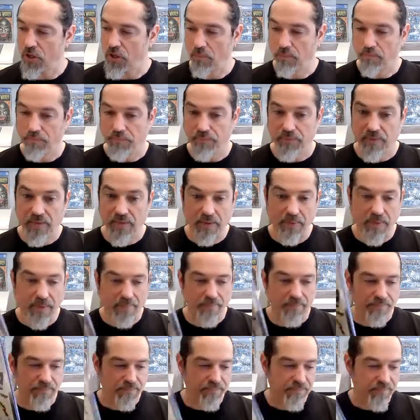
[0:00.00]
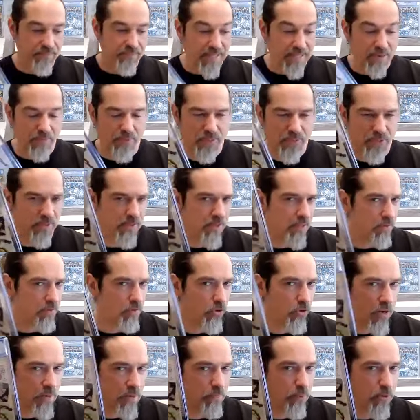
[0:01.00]
So anyway, that was a
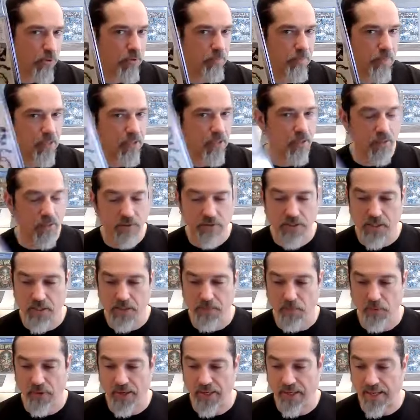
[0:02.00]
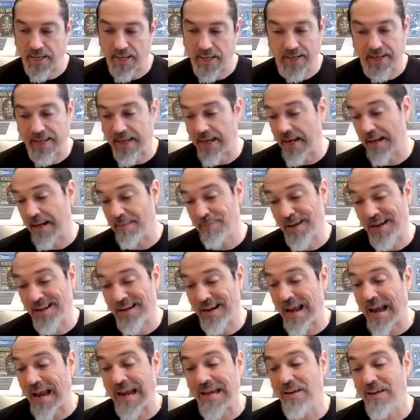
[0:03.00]
great book, but a little disappointing. And again, I
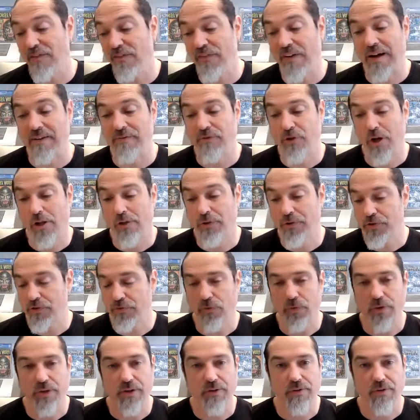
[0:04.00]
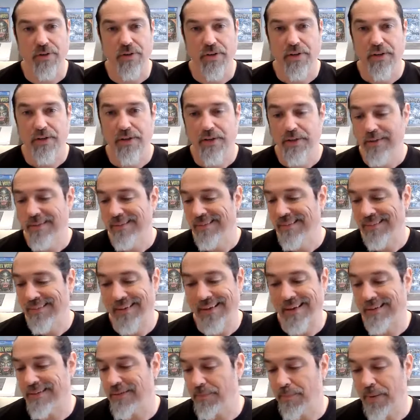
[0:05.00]
paid $85 for it.
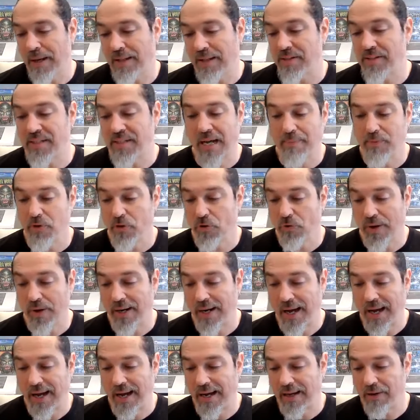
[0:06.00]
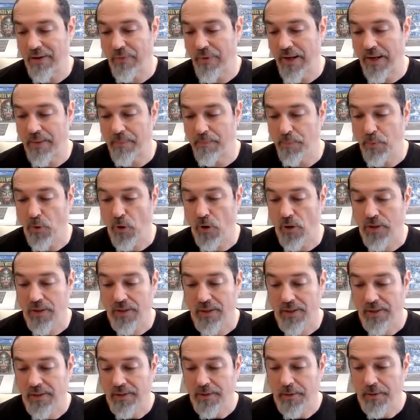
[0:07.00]
And by the time you grade a high grade
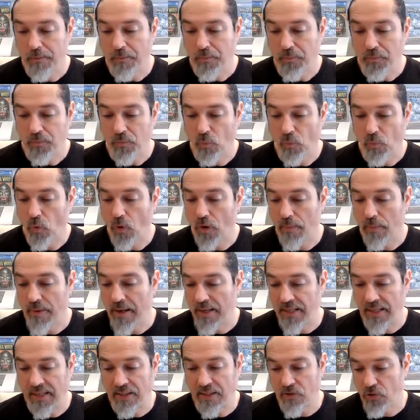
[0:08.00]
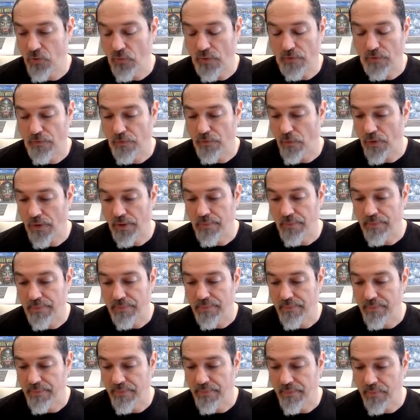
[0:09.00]
book, what am I into it for?
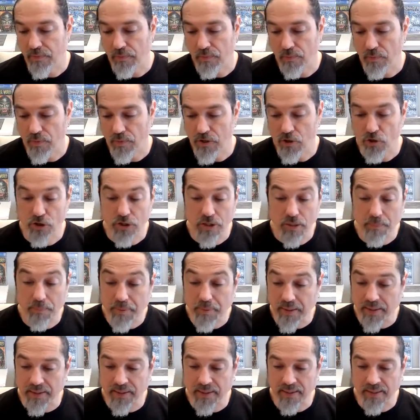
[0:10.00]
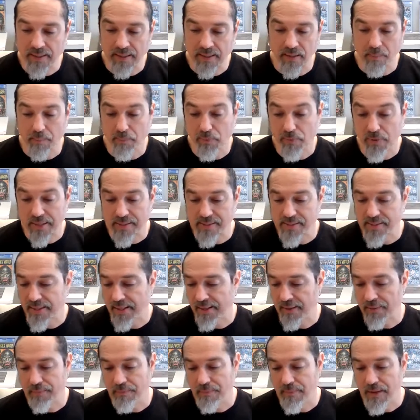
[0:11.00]
The shipping and the
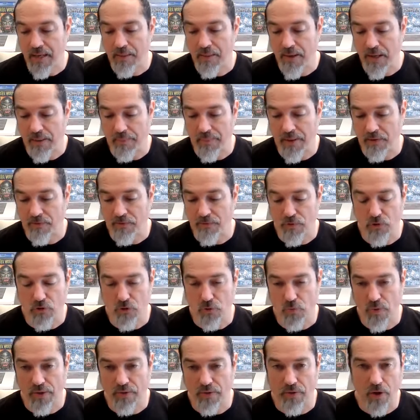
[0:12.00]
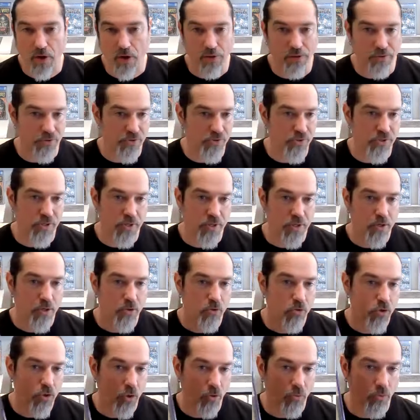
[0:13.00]
pressing, maybe I'm in for $200
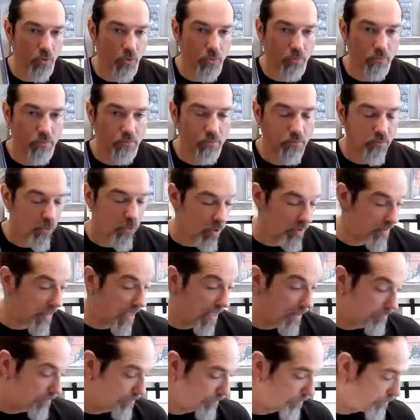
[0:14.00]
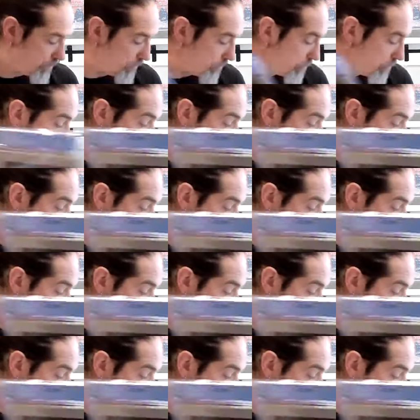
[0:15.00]
total on that.